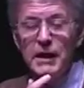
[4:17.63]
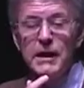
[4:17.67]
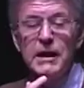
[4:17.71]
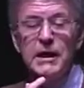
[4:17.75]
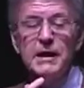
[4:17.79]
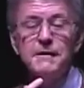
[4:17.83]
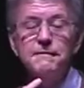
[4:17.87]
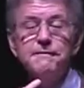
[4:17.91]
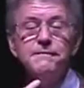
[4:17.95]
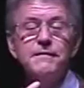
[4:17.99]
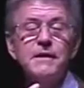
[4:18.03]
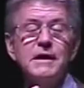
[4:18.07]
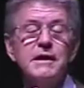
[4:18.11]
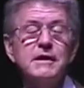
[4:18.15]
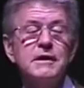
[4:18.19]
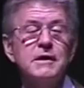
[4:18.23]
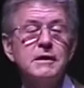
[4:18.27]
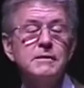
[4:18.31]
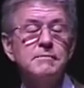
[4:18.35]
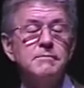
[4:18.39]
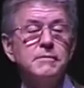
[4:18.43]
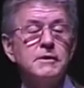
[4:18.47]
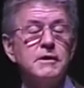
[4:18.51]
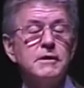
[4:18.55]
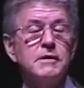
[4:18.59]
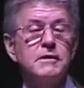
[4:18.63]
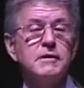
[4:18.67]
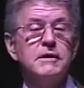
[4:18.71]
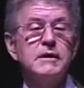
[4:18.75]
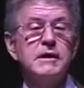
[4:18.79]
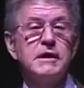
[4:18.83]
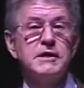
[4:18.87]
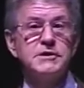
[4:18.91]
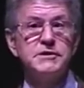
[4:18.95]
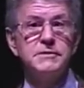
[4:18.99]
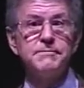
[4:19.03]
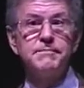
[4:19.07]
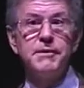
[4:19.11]
If that number
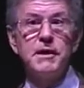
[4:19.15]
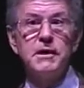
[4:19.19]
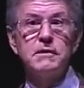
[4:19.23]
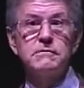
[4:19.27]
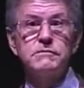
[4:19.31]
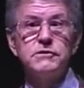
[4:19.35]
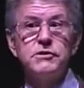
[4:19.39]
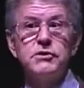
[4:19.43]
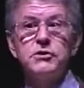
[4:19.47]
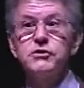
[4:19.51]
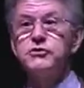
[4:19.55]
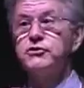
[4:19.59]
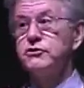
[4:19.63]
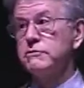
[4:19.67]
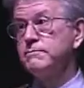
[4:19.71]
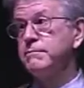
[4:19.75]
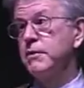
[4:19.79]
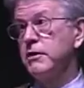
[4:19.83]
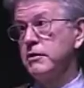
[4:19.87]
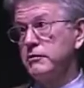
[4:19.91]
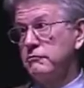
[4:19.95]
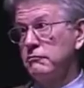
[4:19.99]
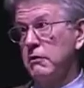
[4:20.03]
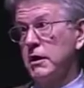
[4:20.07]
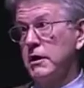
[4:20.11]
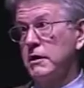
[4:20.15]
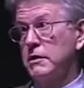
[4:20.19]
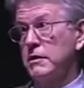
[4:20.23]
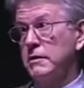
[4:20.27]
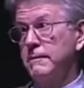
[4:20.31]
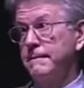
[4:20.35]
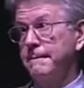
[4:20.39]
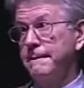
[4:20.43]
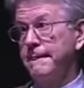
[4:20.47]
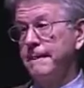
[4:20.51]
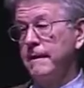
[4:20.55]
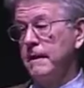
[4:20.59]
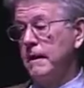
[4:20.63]
is about 2.1,
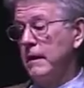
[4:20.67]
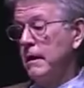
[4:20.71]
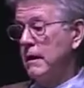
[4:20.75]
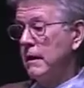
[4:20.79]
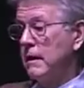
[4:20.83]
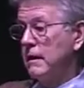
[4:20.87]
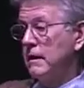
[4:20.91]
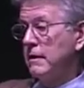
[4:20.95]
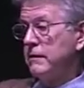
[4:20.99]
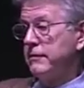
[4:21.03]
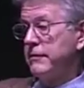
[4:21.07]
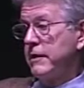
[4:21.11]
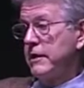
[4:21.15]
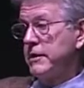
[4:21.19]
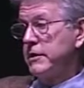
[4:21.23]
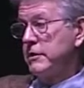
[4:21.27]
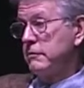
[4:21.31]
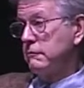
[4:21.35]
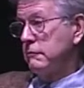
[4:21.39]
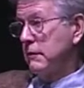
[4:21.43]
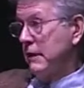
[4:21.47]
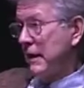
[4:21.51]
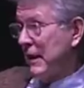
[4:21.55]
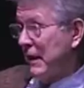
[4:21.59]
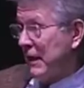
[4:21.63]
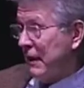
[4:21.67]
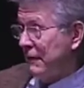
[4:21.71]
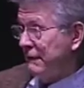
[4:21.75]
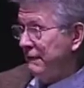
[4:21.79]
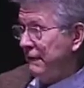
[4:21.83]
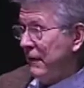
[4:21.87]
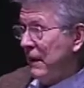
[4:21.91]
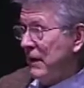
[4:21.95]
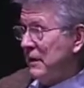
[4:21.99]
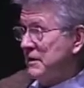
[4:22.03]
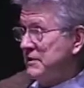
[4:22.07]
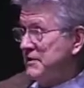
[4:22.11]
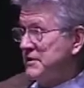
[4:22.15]
then you will have
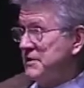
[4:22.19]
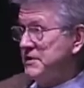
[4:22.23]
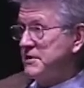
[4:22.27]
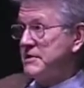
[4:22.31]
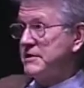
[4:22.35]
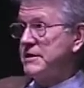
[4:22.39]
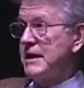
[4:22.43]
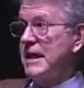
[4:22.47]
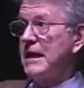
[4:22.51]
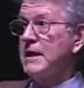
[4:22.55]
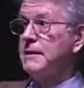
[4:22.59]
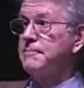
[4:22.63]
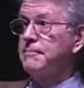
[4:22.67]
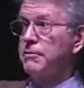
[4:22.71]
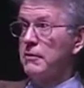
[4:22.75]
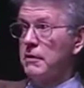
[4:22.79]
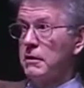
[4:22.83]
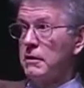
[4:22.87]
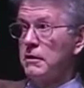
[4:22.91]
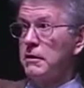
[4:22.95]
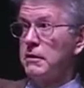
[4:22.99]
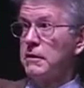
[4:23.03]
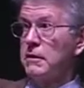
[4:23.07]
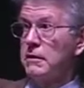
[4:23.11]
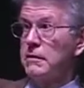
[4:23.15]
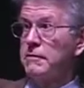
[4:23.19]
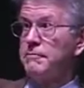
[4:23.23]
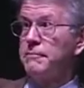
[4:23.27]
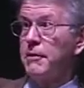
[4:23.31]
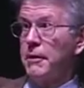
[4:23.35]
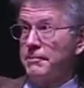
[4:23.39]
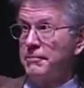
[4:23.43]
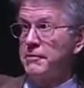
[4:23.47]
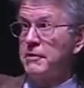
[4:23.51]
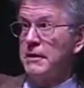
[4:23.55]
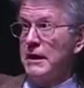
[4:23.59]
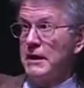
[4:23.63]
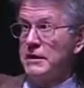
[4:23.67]
a stable
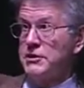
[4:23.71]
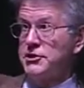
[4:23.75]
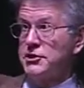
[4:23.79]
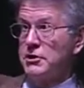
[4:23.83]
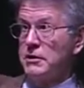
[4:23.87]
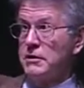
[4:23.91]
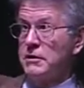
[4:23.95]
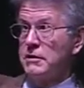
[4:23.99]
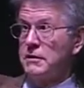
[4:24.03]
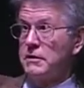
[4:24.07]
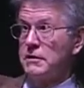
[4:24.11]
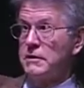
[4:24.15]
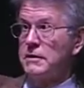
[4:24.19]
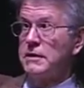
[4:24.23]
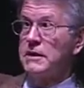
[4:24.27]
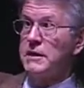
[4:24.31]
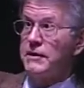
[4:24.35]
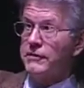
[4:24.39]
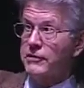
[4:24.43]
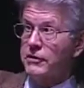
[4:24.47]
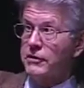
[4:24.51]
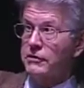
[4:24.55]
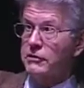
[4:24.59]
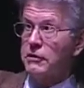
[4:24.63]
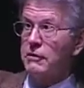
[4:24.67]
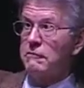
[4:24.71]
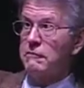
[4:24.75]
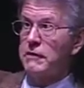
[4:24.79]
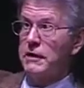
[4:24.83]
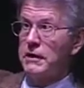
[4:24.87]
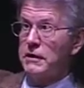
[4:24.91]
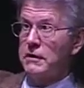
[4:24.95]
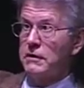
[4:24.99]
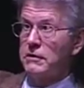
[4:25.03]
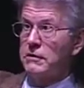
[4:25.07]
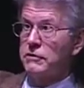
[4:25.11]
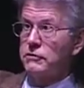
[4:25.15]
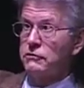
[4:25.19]
population, neither
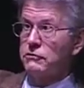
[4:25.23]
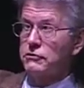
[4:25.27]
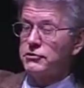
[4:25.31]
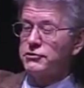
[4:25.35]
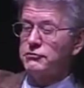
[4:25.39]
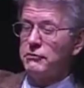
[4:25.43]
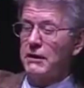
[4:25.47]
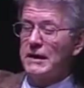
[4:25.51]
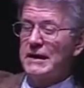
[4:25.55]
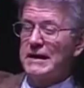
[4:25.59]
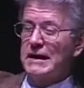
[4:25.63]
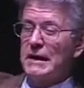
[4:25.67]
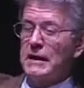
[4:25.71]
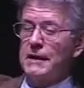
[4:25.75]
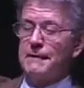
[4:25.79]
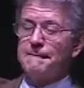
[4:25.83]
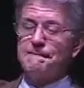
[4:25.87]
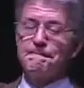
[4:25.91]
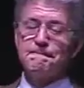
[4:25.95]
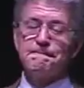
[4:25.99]
growing nor shrinking.